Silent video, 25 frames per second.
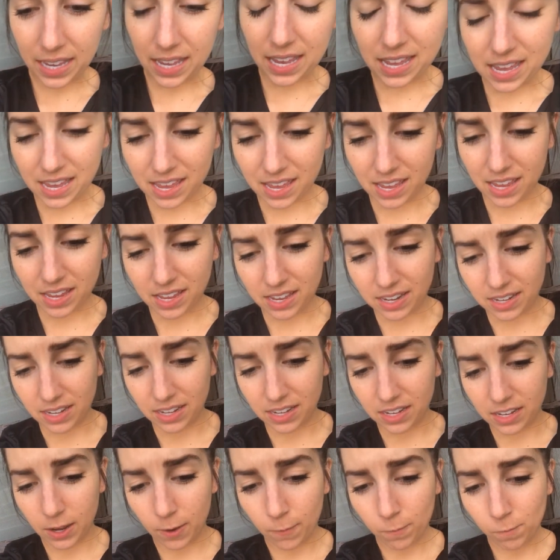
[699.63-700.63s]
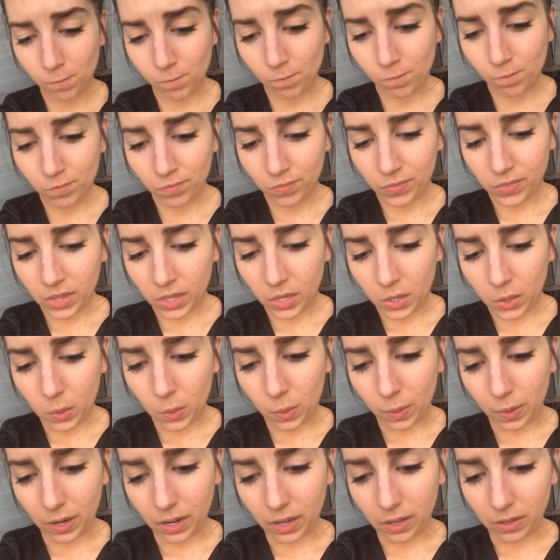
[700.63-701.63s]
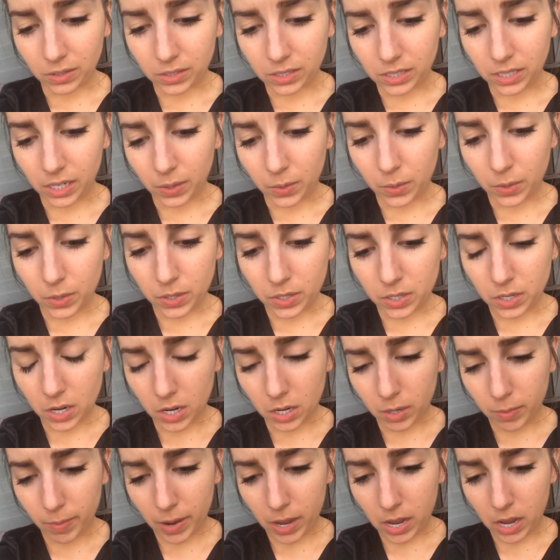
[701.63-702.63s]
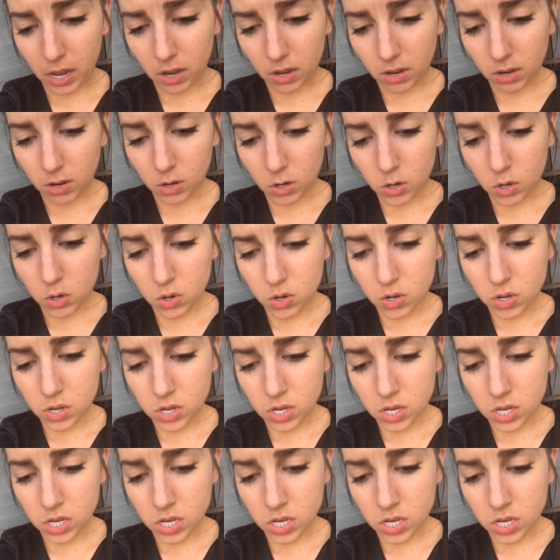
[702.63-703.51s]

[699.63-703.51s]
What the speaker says: And what else did I want to talk about?